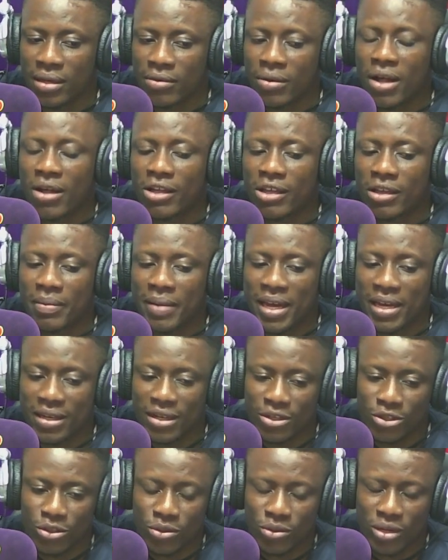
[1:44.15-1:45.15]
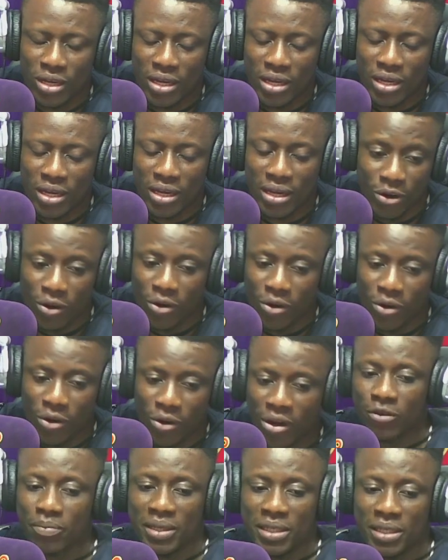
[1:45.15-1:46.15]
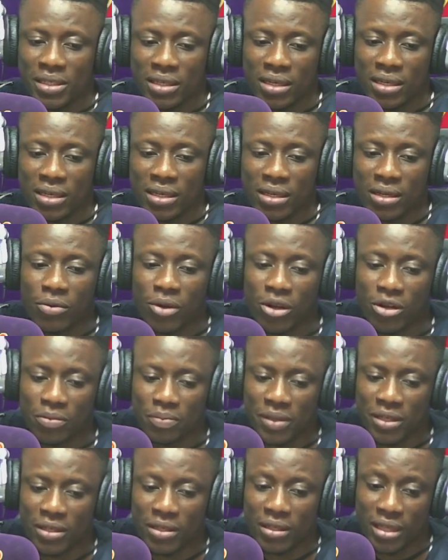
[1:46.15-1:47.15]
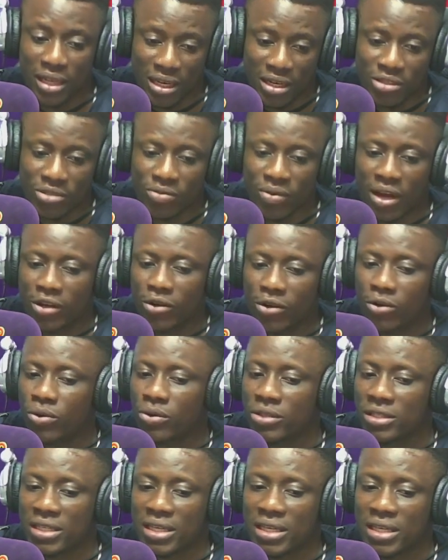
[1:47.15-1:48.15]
While commending Tunde Onokoya for beating World Guinness records,